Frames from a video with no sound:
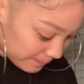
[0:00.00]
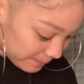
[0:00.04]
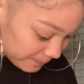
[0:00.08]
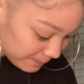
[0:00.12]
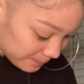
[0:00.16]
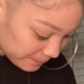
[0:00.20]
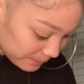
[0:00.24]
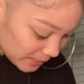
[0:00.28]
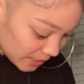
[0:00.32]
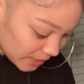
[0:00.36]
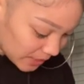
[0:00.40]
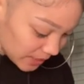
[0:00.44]

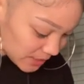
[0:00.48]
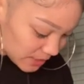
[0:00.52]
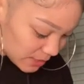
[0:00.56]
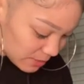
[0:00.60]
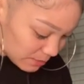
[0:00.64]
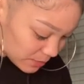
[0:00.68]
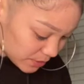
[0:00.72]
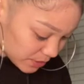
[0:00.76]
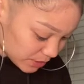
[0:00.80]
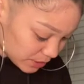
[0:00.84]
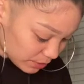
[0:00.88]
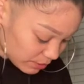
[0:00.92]
then it's
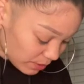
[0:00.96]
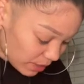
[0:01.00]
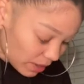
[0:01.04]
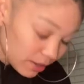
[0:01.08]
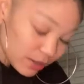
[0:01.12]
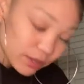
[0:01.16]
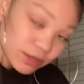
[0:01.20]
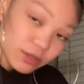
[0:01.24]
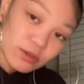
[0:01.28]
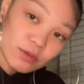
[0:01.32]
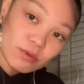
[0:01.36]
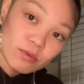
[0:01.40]
up to you how
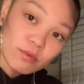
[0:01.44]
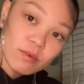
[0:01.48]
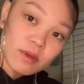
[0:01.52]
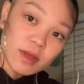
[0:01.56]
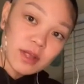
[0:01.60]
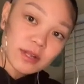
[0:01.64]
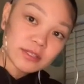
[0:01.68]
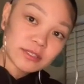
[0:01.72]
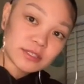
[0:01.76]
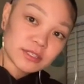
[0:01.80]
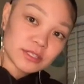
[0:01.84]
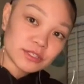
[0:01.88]
you
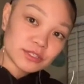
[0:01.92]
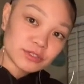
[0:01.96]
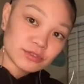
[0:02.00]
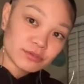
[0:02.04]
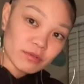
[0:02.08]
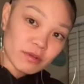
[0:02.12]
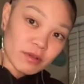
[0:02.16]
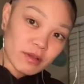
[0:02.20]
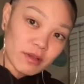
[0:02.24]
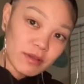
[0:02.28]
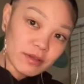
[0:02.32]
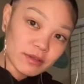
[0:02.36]
want to
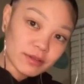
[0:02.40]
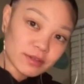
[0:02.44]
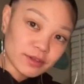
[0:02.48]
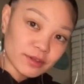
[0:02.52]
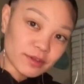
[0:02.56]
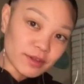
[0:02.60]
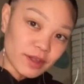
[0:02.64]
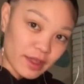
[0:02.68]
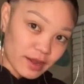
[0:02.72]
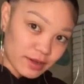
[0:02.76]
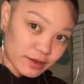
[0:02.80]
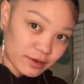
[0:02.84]
draw
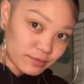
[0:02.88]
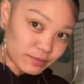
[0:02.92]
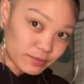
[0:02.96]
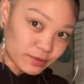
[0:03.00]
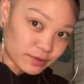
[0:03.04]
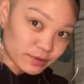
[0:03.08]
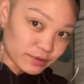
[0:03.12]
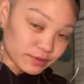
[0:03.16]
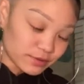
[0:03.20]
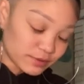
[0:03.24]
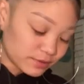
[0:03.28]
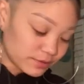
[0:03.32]
your
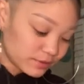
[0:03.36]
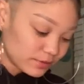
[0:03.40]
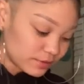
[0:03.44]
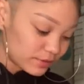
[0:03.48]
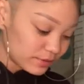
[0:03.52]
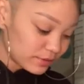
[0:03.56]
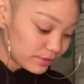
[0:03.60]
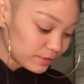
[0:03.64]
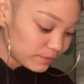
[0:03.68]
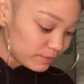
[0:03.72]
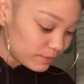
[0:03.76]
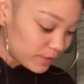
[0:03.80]
animal.
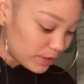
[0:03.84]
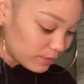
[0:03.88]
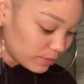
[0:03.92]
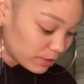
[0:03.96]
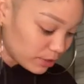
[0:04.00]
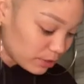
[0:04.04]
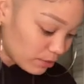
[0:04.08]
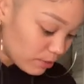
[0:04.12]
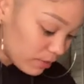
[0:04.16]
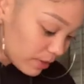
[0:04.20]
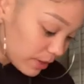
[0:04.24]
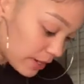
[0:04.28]
Maybe
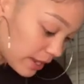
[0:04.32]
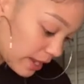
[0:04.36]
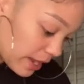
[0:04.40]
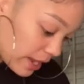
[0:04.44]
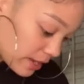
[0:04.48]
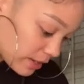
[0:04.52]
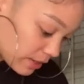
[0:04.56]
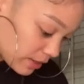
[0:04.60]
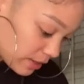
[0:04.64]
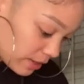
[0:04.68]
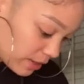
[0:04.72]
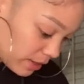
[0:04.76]
you want to
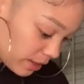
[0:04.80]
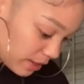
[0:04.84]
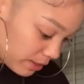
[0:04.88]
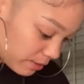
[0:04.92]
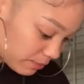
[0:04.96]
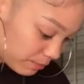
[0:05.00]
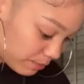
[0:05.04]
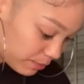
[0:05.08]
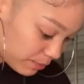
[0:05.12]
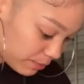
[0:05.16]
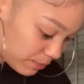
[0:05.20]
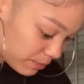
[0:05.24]
add a cape.
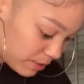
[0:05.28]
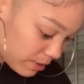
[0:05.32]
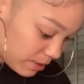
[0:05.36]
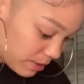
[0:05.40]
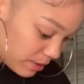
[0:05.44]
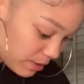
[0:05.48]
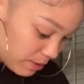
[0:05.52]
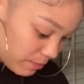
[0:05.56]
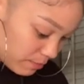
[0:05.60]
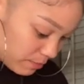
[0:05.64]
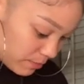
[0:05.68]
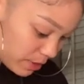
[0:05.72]

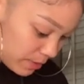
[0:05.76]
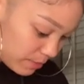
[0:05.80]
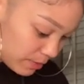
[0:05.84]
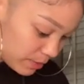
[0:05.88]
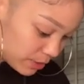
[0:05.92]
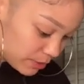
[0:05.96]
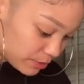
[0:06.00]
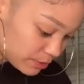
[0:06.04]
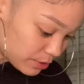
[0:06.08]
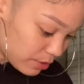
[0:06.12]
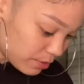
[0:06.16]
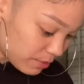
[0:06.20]
Maybe
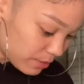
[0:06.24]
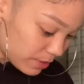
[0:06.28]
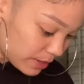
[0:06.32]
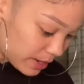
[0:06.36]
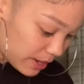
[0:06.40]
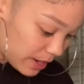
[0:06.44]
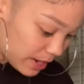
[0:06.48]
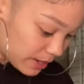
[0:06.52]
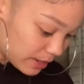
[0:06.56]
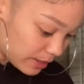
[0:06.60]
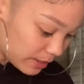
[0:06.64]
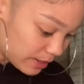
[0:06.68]
you don't want to
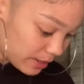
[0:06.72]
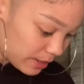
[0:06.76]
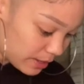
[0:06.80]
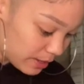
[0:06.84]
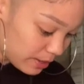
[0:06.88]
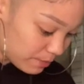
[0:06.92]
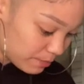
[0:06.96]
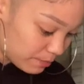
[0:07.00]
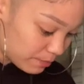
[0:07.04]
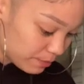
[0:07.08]
add a cape.